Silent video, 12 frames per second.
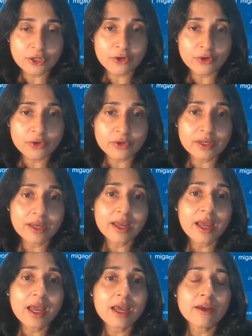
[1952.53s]
So
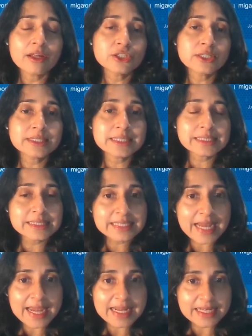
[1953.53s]
to
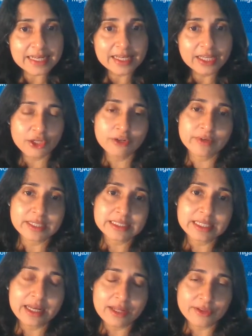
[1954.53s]
sustain
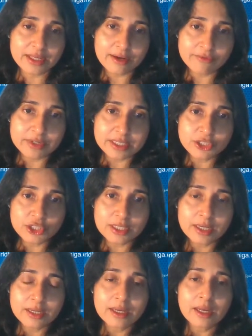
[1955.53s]
universal health coverage,
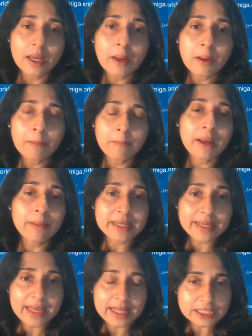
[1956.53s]

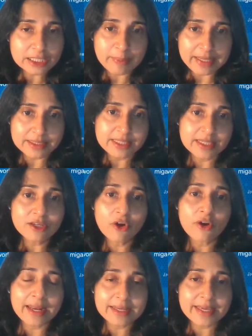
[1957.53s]
public health spending
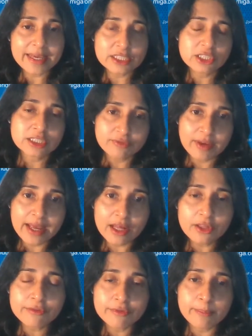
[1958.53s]
or allocations for
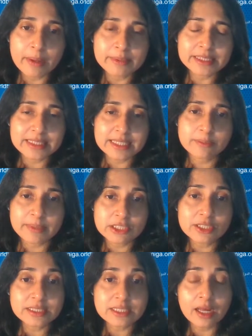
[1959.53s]
health from public sector
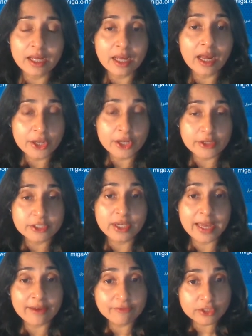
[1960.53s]
budgets are going
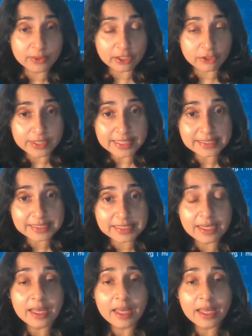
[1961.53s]
to have to increase.